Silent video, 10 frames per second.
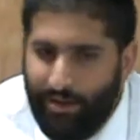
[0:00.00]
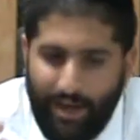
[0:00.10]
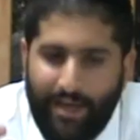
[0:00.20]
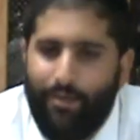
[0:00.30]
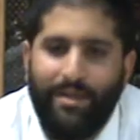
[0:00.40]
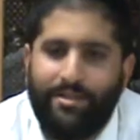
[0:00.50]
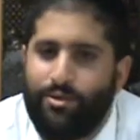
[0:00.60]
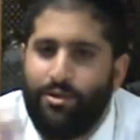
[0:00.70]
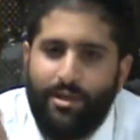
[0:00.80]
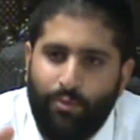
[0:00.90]
Anyways, there's
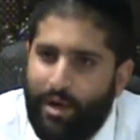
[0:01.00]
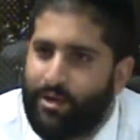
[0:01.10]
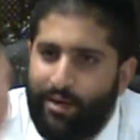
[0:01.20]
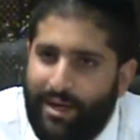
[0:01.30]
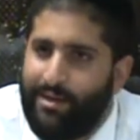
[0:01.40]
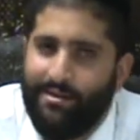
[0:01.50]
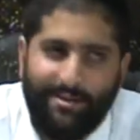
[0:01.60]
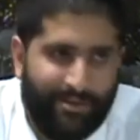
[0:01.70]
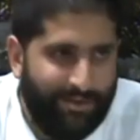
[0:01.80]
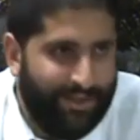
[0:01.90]
only one Kohen and
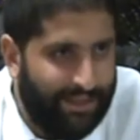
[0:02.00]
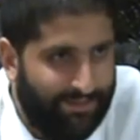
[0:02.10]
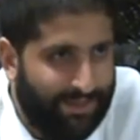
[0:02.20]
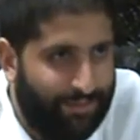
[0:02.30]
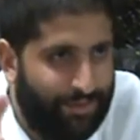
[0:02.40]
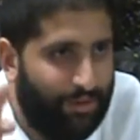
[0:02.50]
17 Levim,